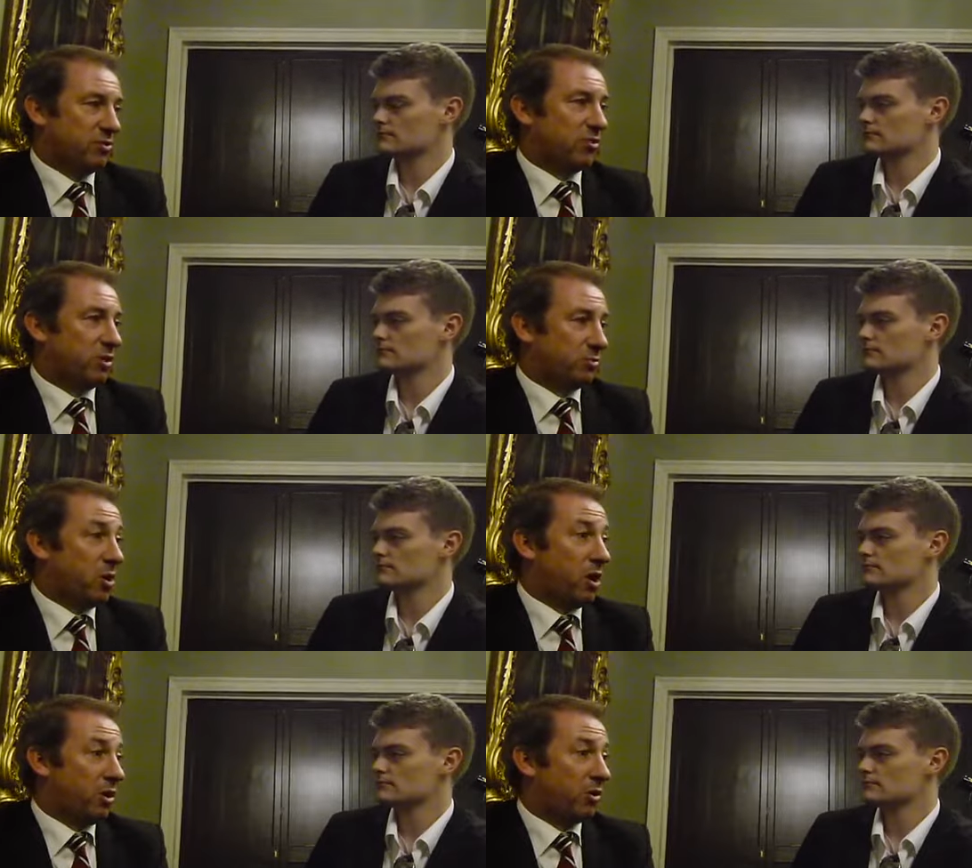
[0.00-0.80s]
Speaker 1: You've got to
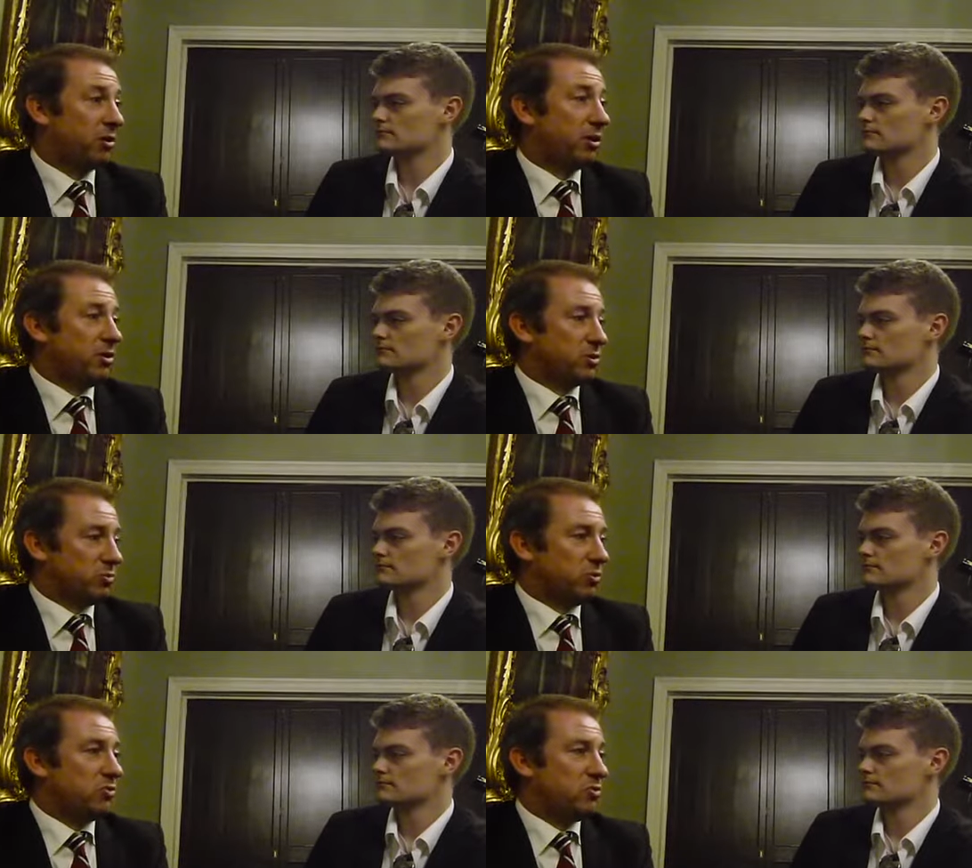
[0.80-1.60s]
admire
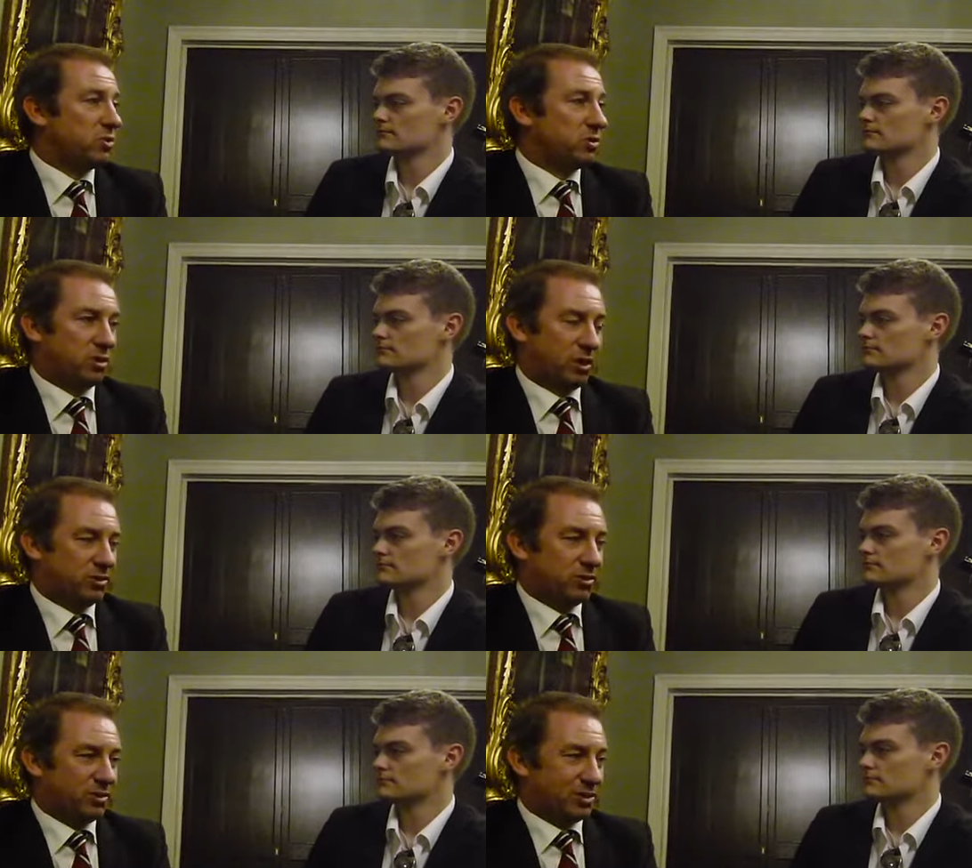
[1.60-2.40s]
someone who's
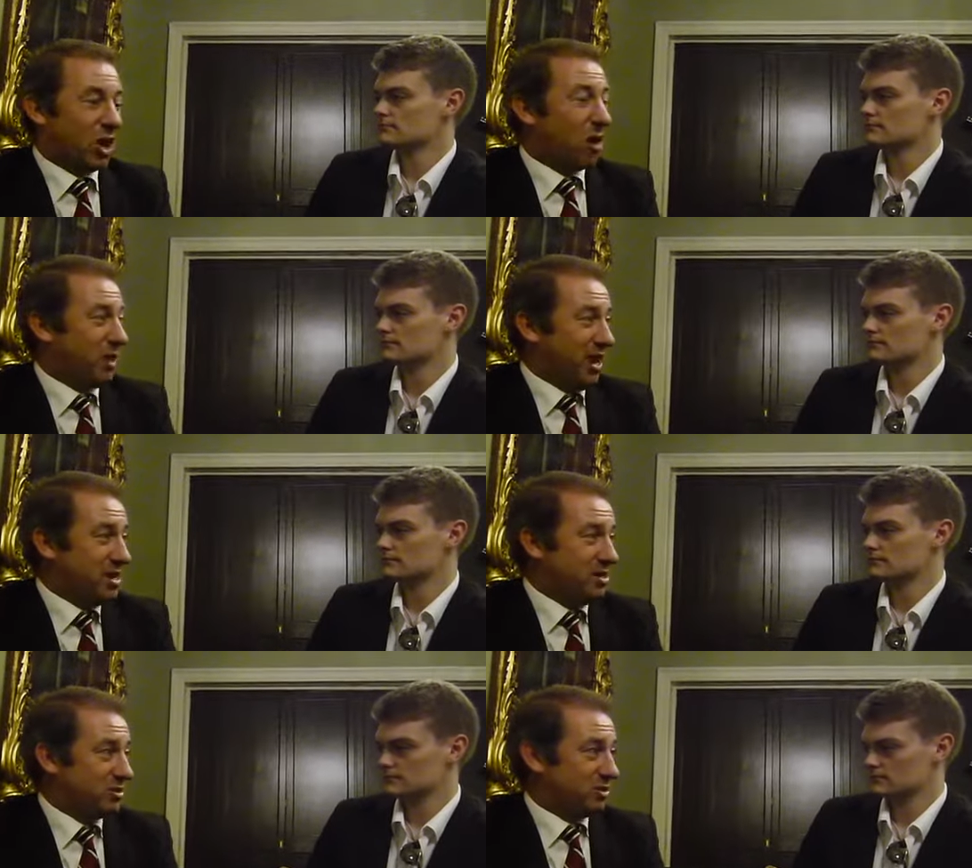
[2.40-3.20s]
got to the top
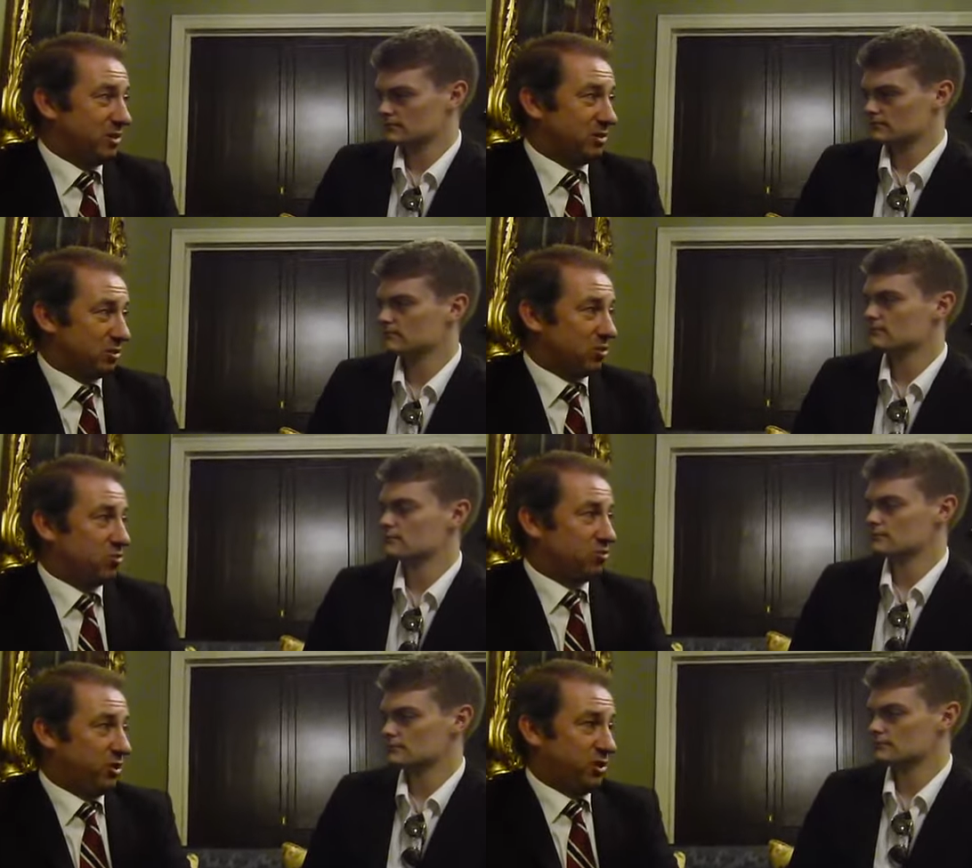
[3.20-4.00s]
eight in their
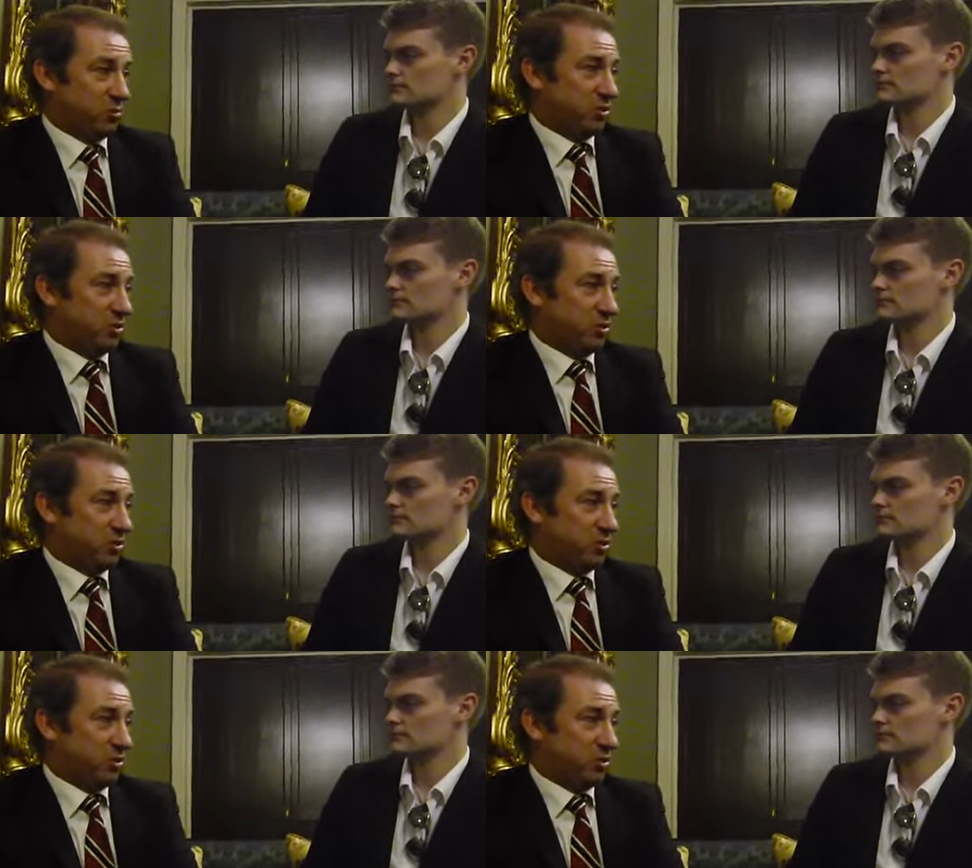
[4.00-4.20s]
country in a